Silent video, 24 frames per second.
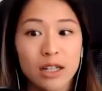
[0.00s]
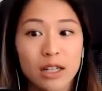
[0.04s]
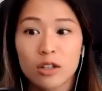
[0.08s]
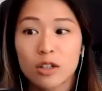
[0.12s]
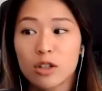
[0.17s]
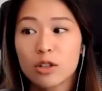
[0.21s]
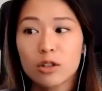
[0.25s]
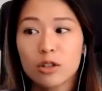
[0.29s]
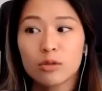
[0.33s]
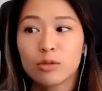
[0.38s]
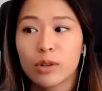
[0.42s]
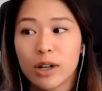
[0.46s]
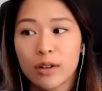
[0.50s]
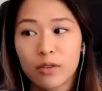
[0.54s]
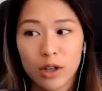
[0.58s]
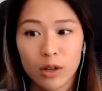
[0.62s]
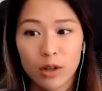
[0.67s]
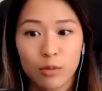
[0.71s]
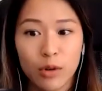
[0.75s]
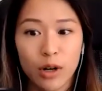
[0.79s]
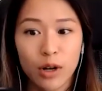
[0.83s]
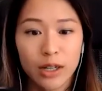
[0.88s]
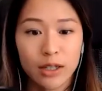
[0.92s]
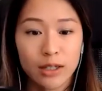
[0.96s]
to do whatever
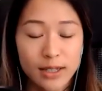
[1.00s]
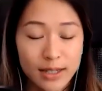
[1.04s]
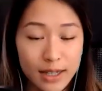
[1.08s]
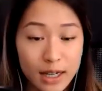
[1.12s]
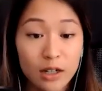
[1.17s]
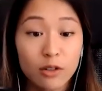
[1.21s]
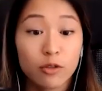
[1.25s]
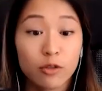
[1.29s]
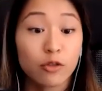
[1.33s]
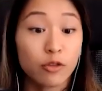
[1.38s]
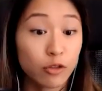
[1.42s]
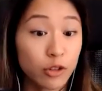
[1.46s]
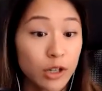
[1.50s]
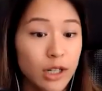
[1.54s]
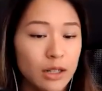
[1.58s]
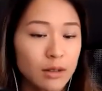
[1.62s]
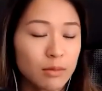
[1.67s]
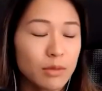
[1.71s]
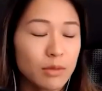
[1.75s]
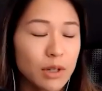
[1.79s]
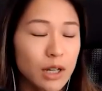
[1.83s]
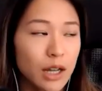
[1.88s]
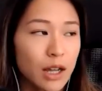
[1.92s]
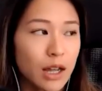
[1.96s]
you want the side of
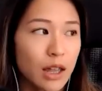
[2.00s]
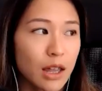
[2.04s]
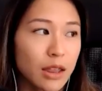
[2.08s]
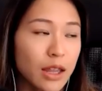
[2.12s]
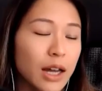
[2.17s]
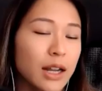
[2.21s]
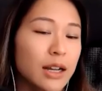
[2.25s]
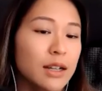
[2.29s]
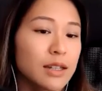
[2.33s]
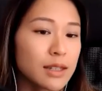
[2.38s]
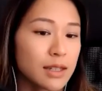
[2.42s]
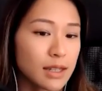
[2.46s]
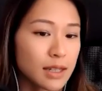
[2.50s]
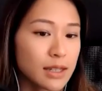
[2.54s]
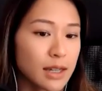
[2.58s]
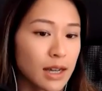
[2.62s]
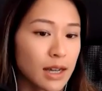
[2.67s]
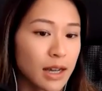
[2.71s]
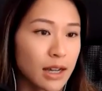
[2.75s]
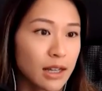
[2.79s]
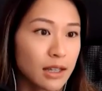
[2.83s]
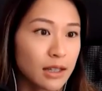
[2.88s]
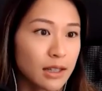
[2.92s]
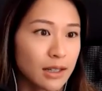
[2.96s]
freedom that is the
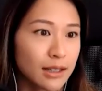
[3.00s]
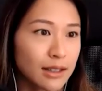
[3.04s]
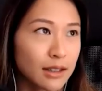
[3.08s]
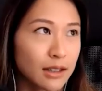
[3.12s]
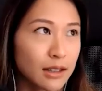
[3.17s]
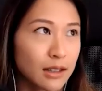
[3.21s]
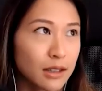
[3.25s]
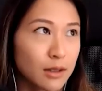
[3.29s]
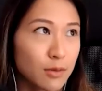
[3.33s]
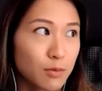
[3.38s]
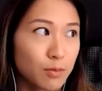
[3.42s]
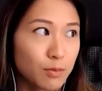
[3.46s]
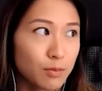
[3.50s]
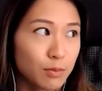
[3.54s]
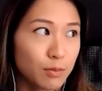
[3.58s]
side that the